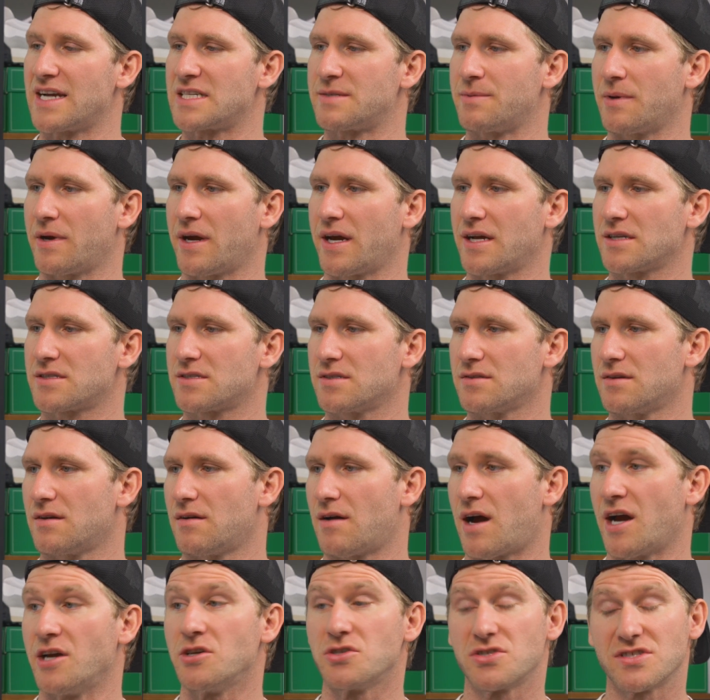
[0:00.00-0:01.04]
experience,
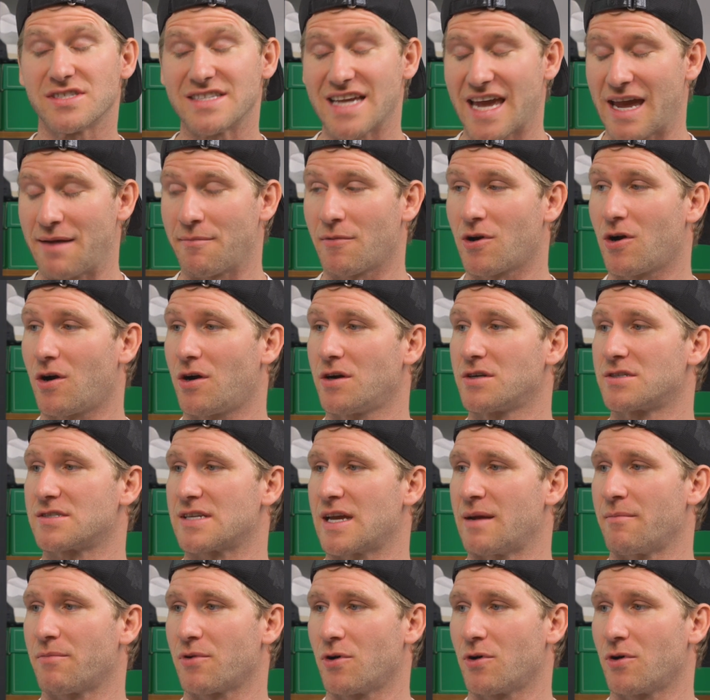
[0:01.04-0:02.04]
I use same cards, same